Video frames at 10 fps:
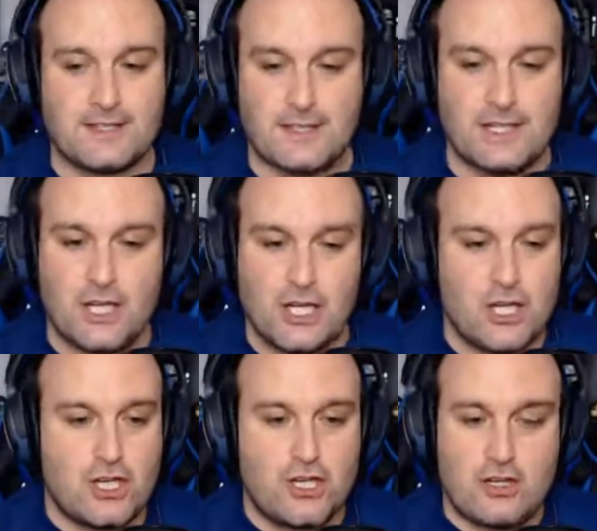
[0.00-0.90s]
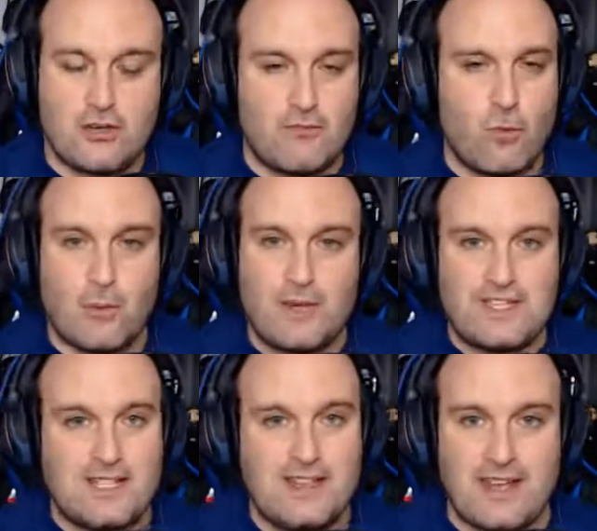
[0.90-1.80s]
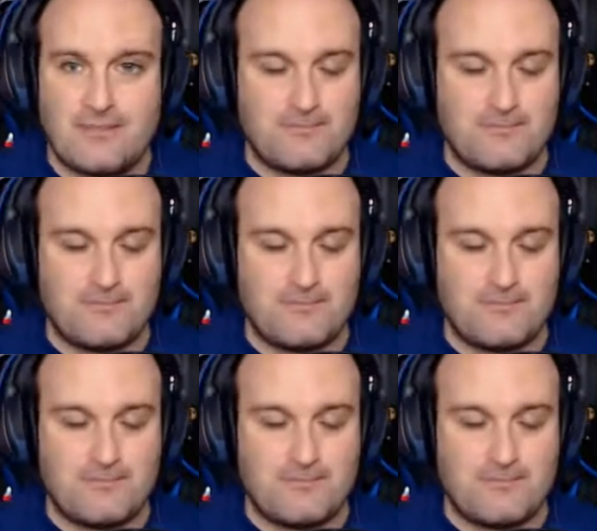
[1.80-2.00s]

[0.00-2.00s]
And when we see that,